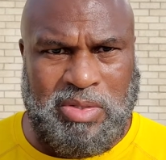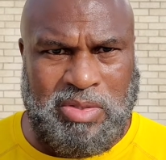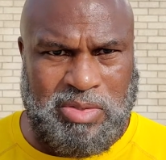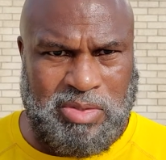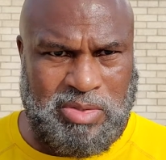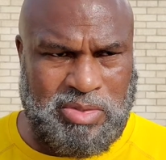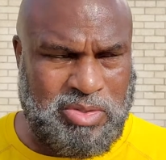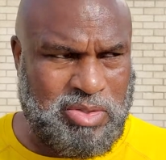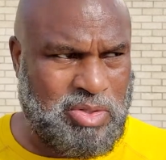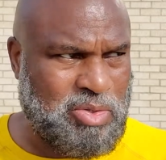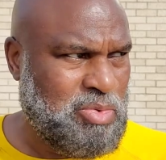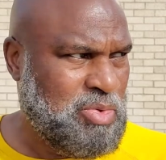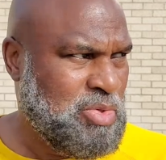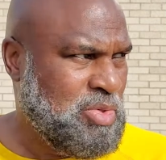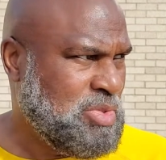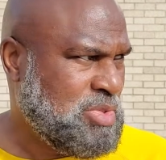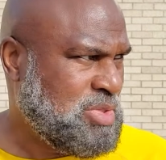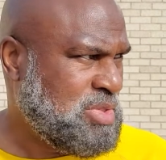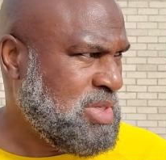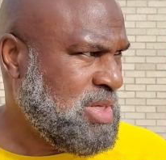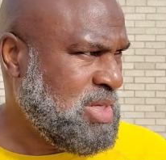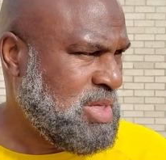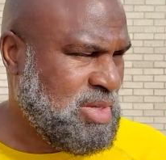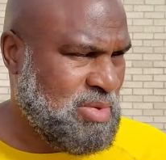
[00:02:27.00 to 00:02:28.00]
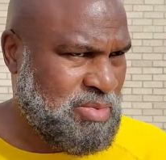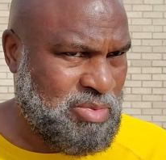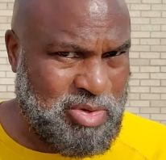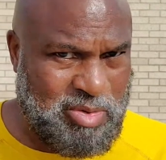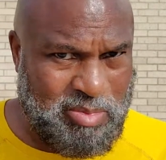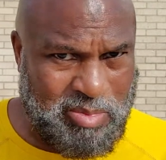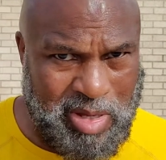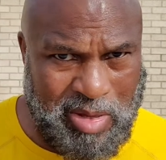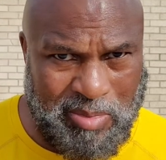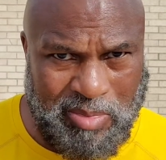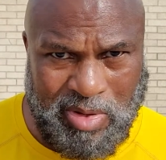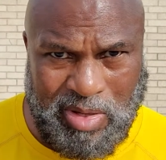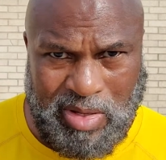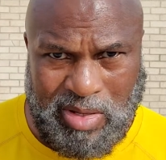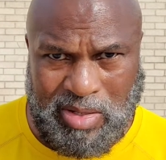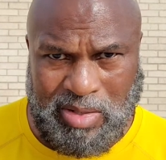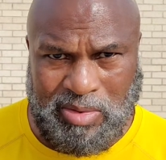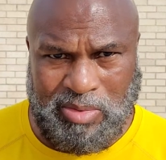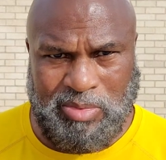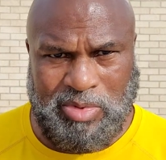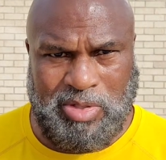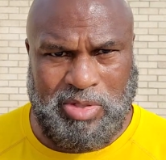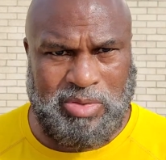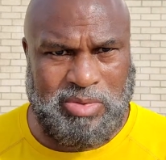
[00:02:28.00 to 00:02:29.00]
and so we was thinking well maybe
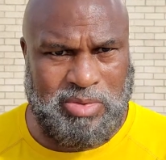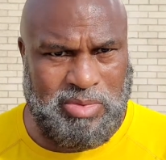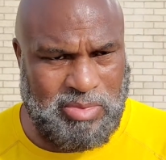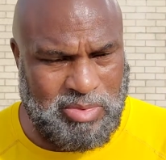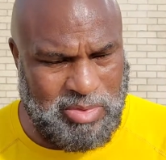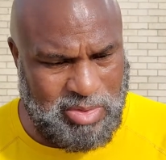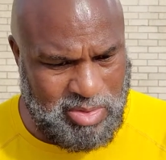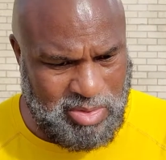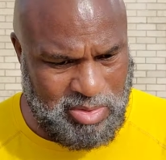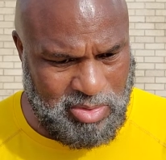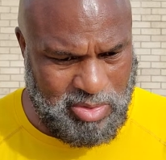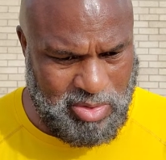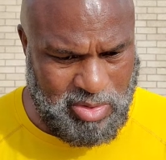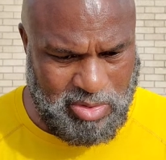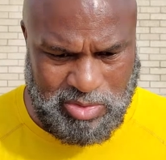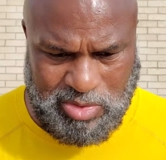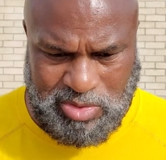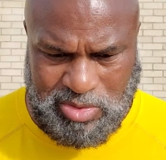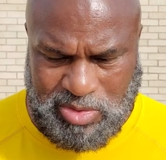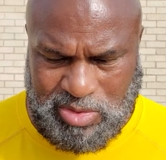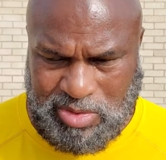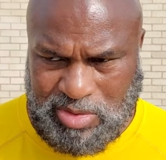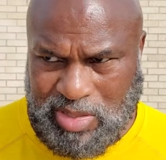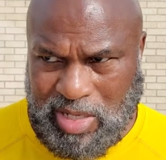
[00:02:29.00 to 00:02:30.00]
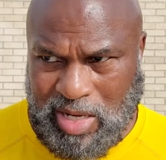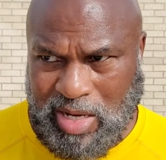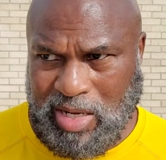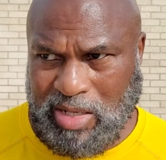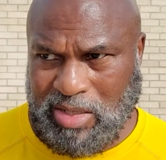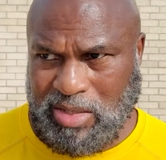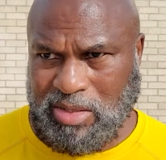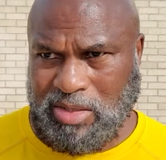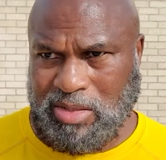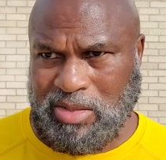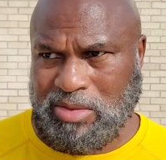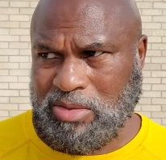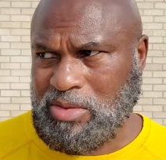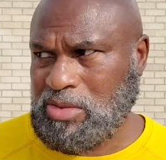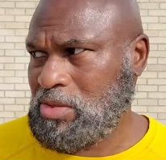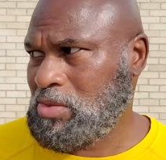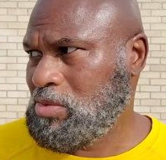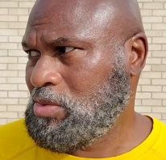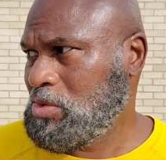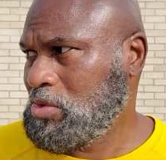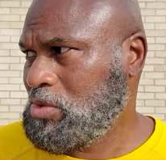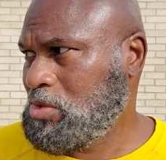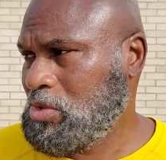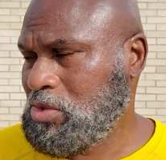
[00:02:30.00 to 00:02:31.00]
uh, we'll you know go to the doctor and she
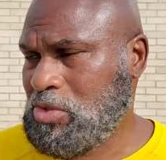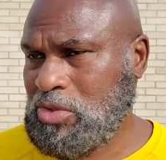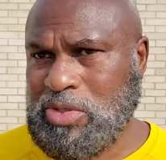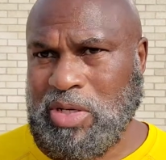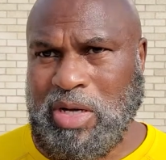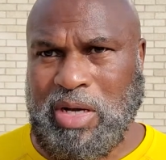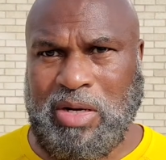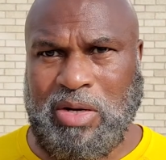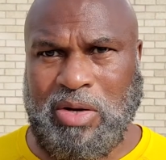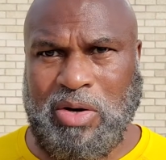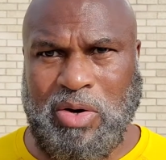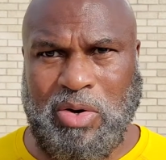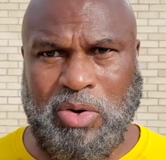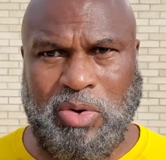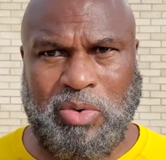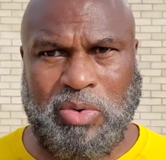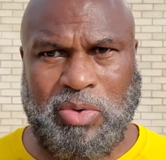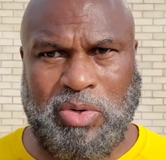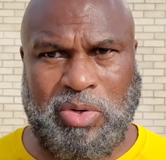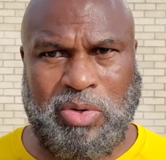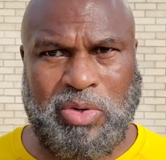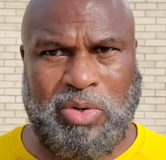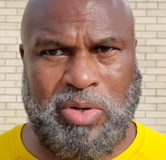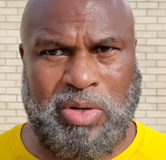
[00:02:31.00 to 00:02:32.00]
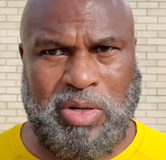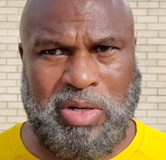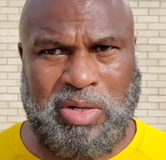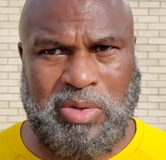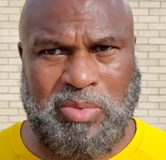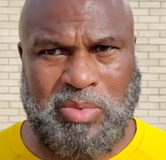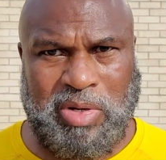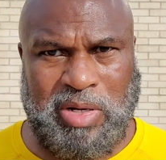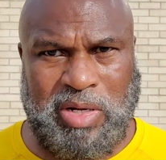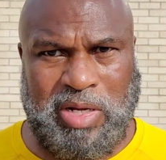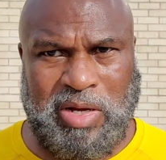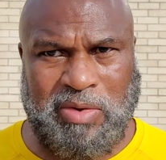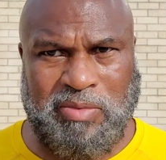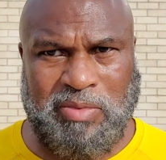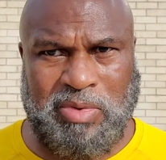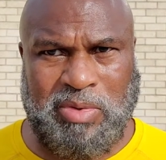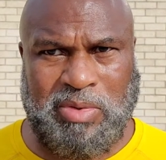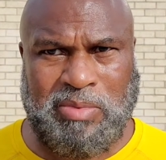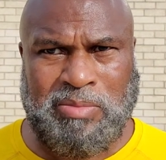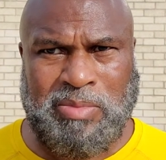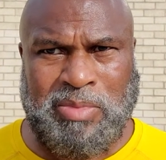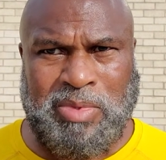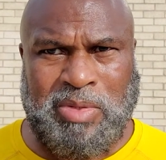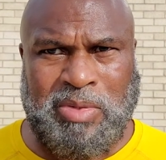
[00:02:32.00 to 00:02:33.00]
was just trying to hold on or whatever